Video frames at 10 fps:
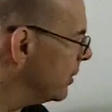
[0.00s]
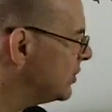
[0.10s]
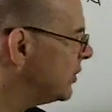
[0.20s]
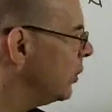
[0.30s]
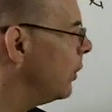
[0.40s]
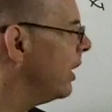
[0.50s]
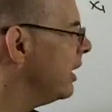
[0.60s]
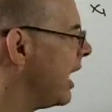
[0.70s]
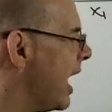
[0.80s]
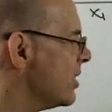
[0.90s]
the 2
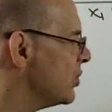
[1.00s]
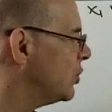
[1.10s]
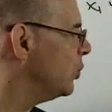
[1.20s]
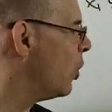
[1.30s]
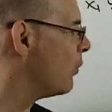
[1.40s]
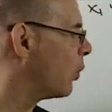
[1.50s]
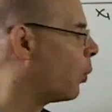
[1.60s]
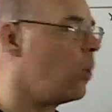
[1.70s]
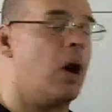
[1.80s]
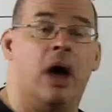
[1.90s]
in as a 2 over
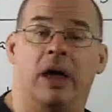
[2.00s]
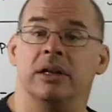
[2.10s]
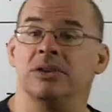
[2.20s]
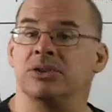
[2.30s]
1,